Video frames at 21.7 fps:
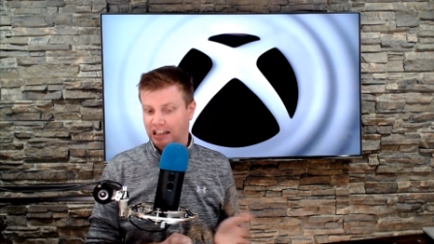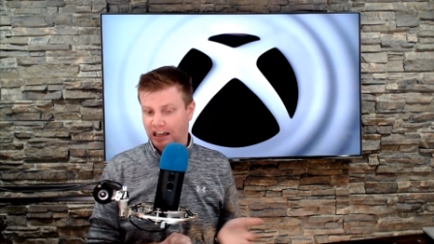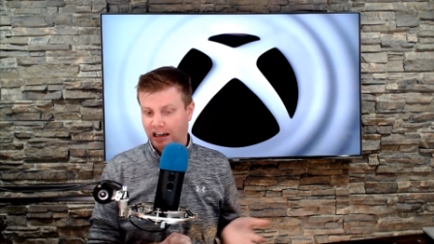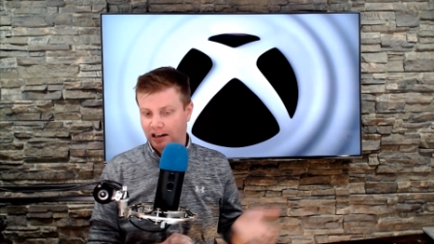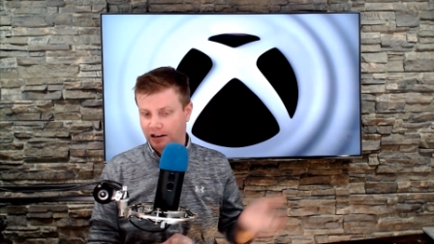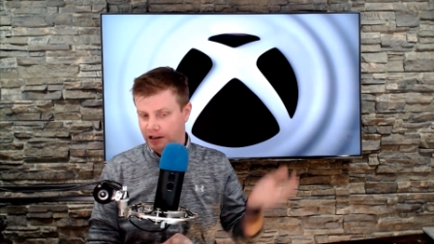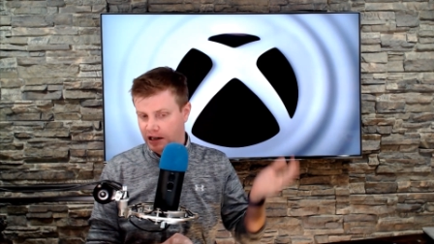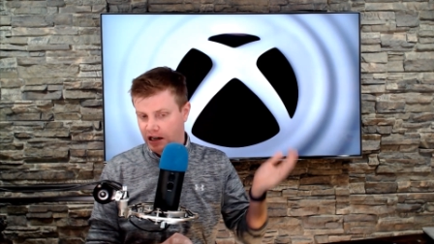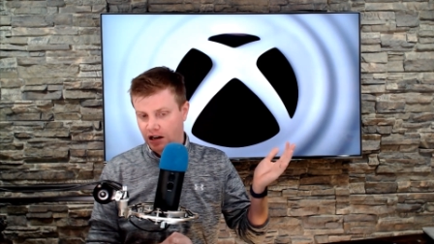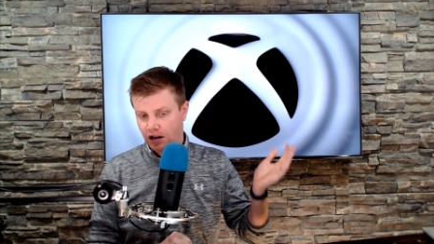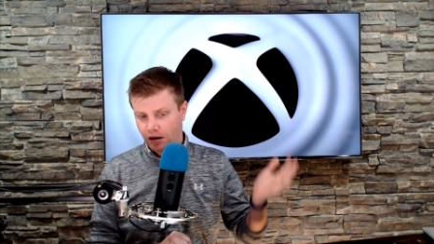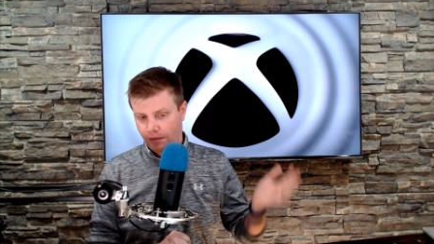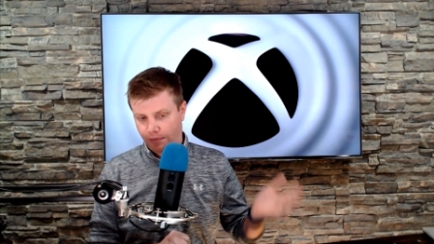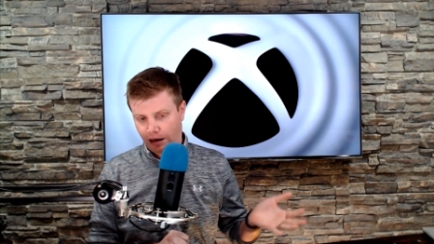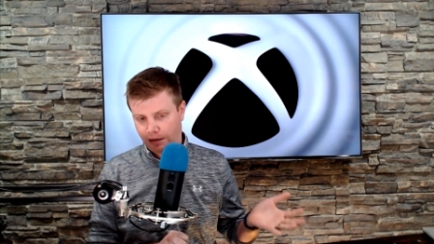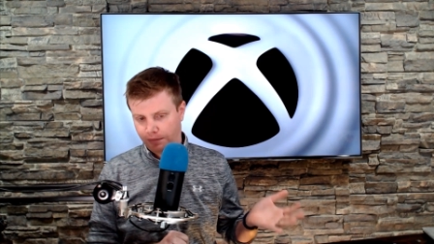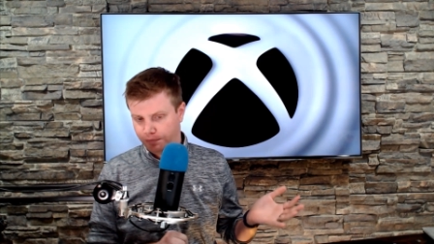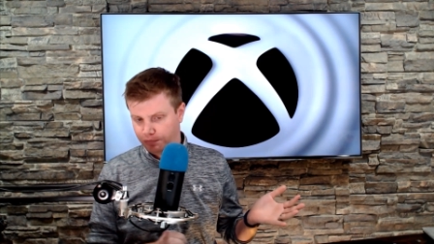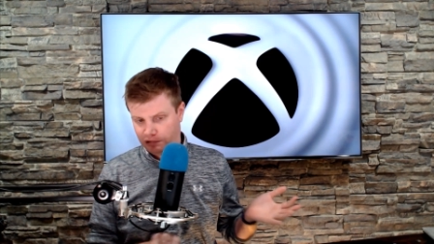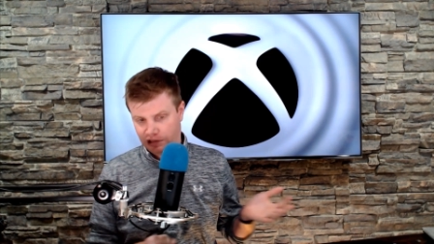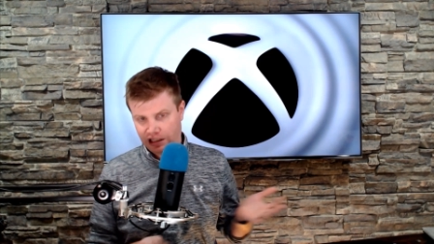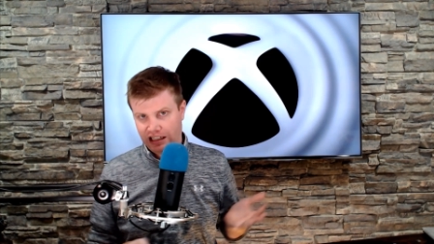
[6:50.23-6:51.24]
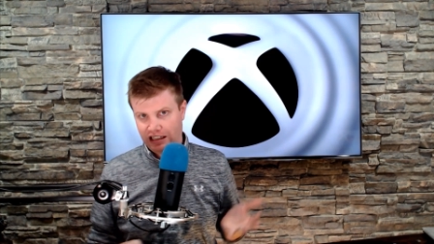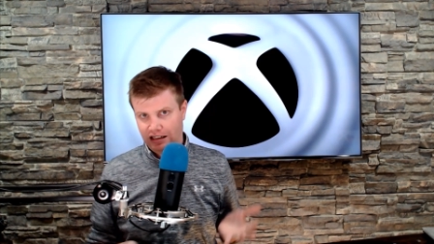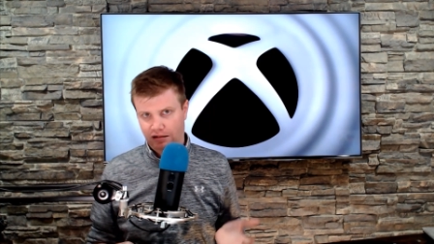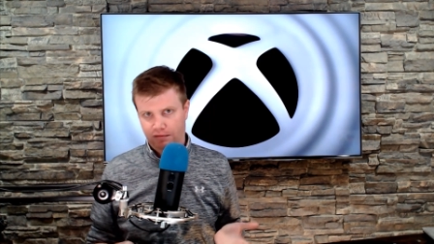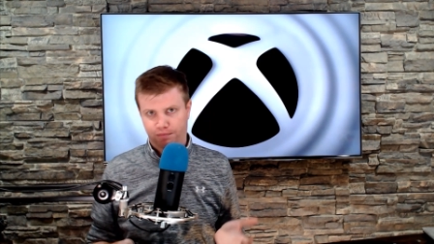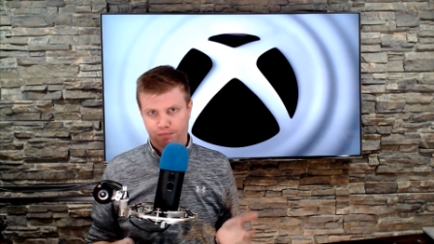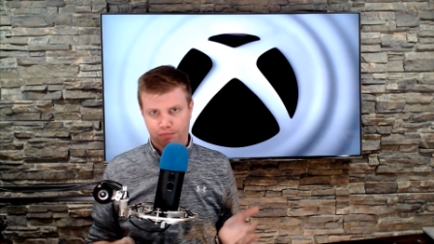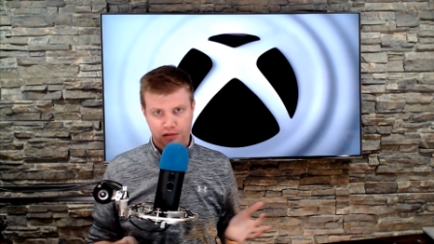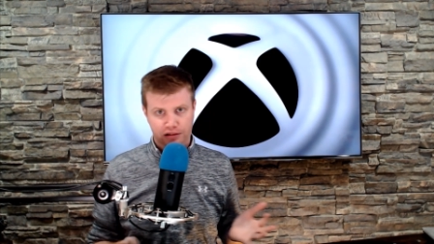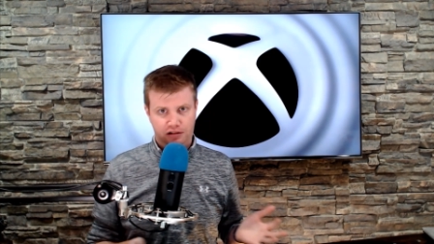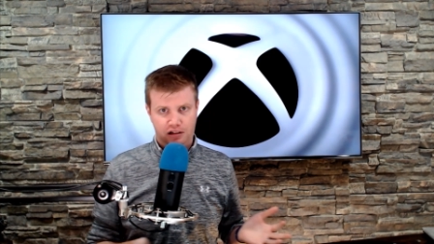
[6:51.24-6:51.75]
And by
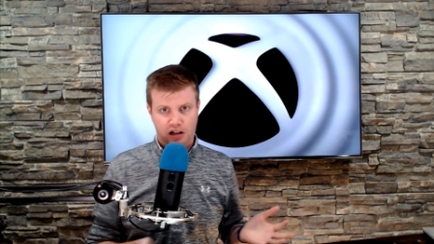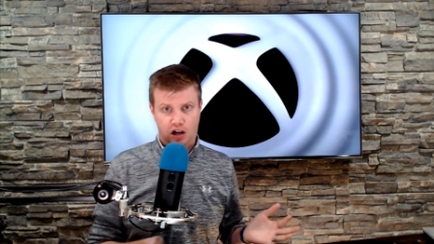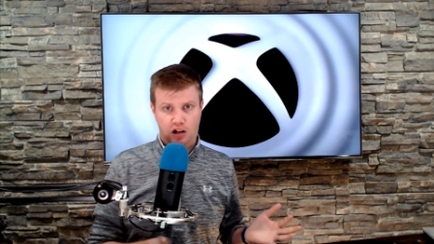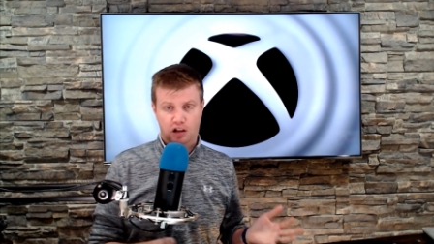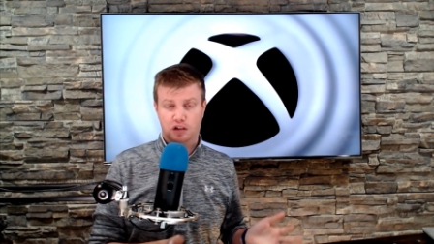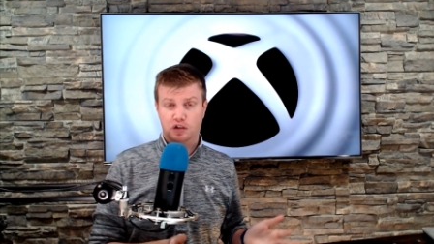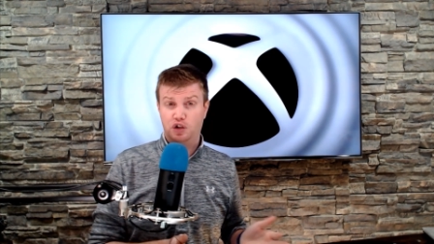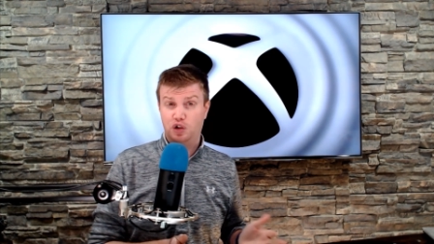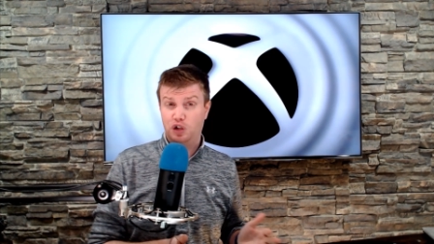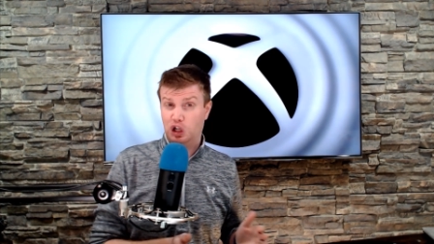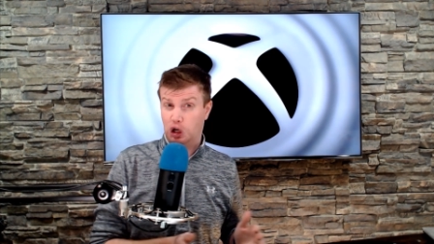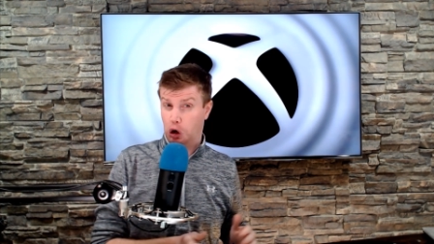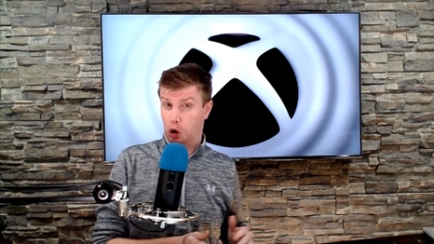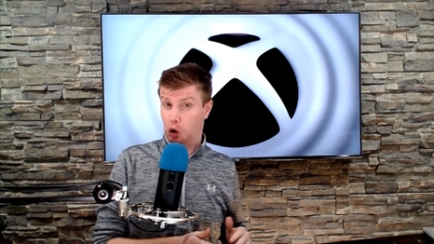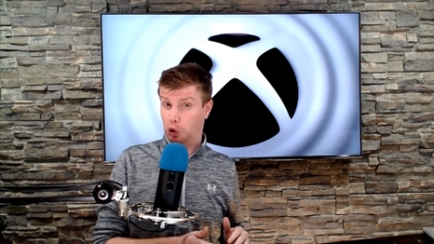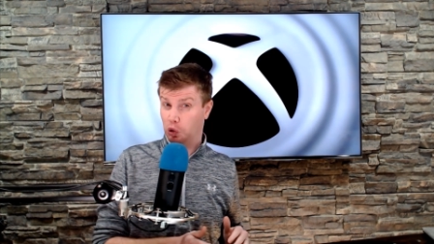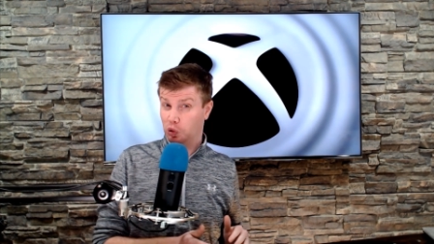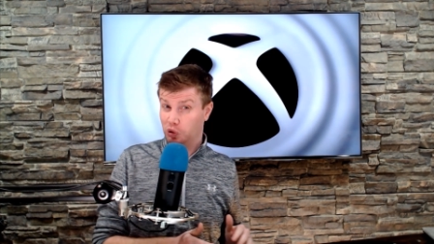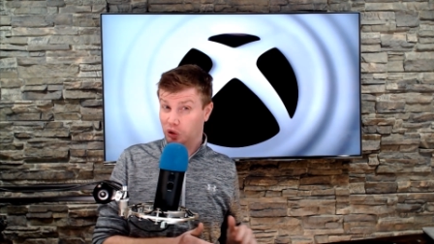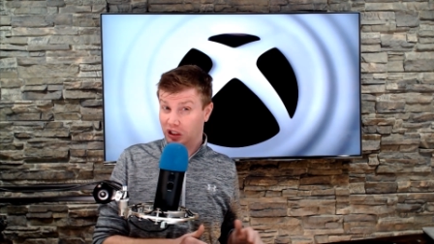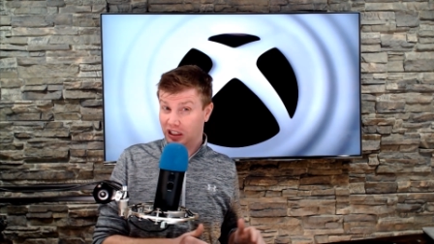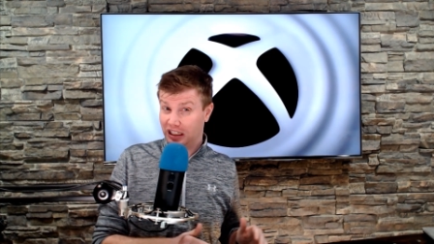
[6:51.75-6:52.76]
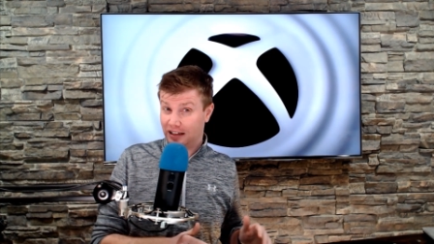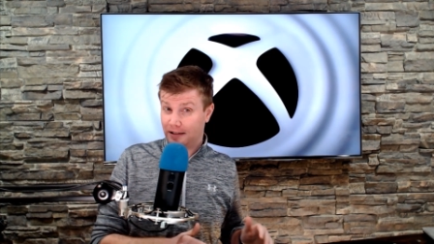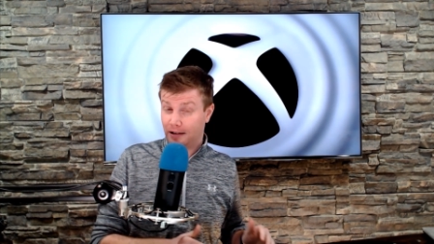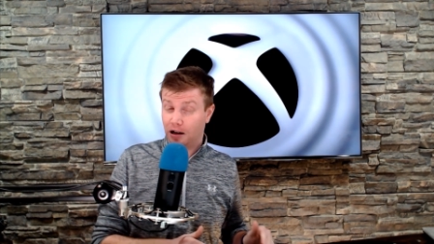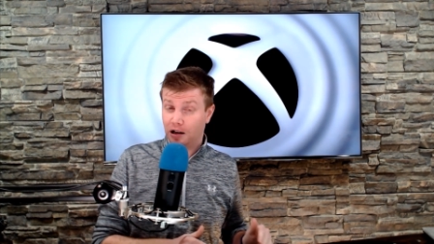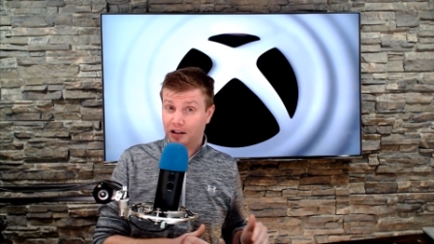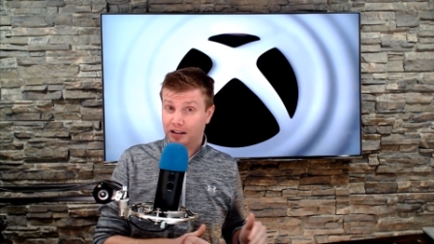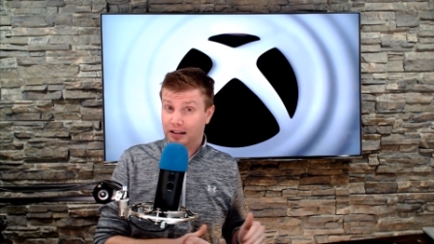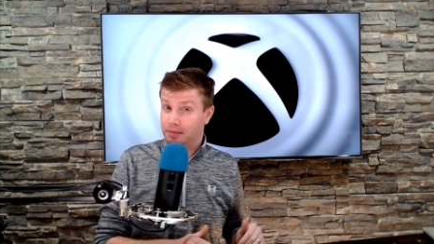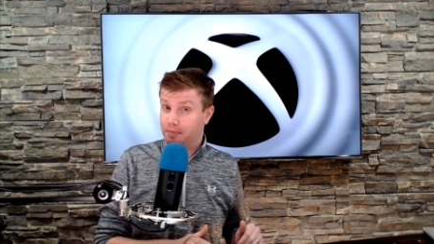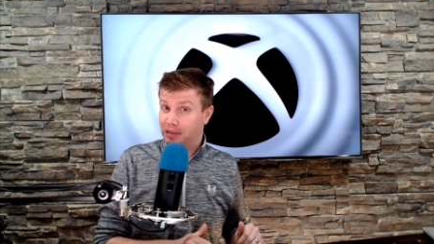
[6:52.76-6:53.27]
putting Call of Duty only
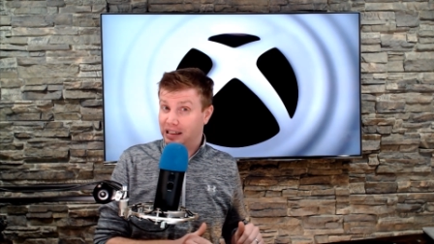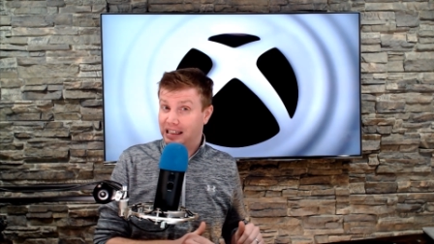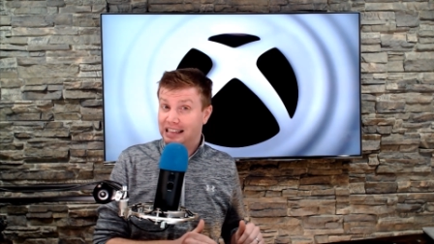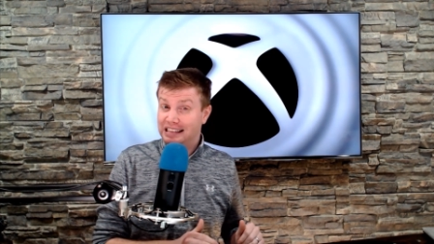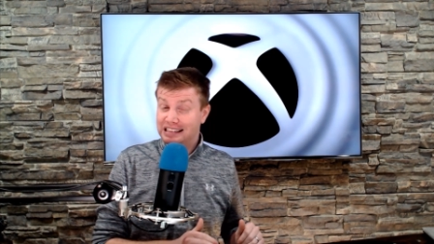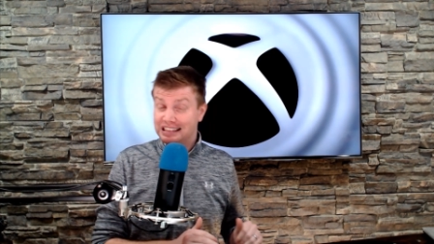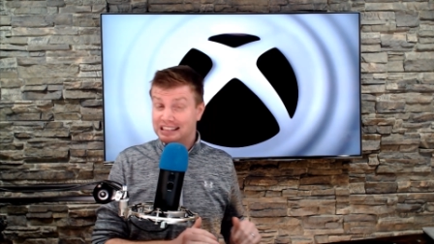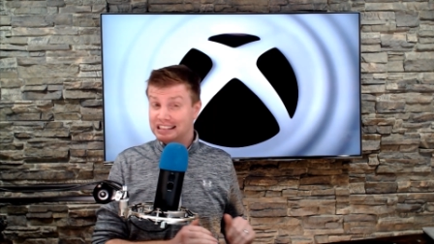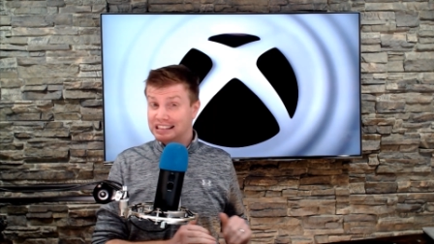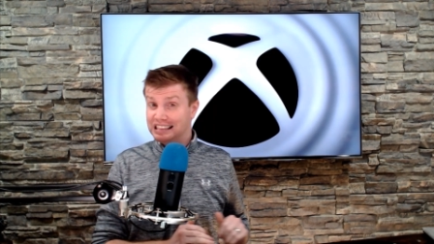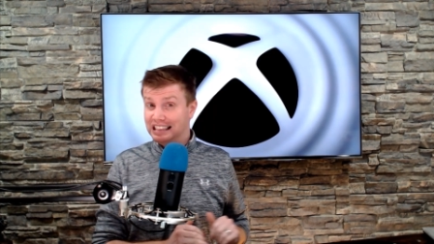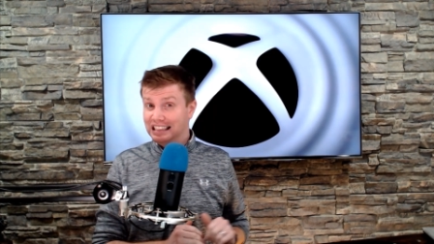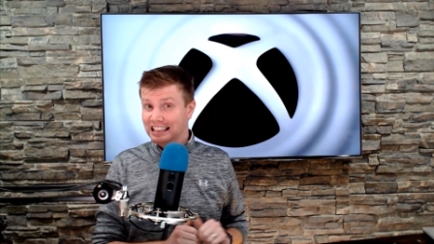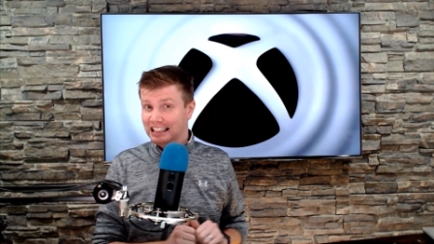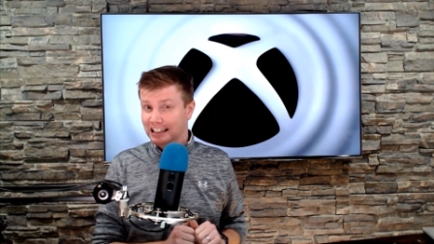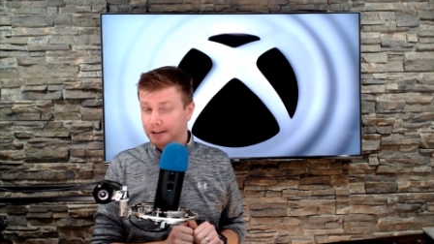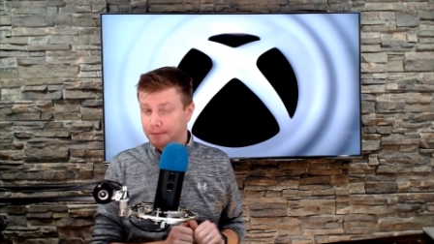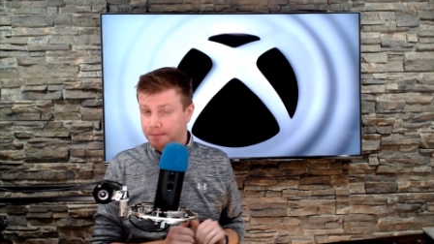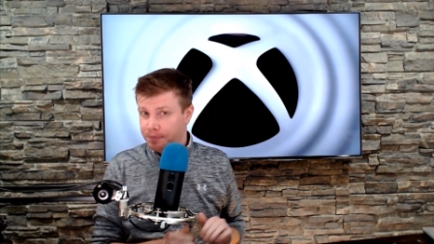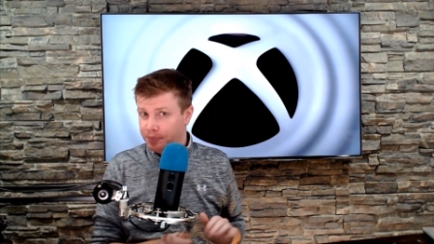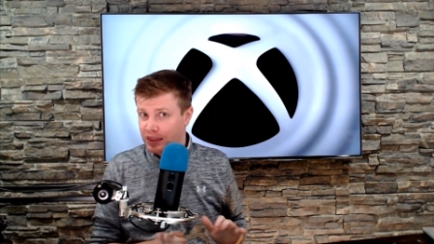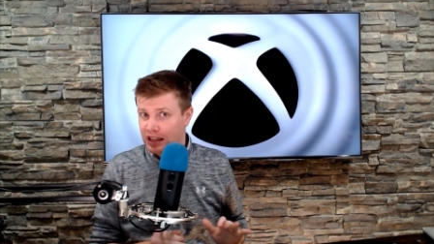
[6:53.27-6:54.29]
on the PC,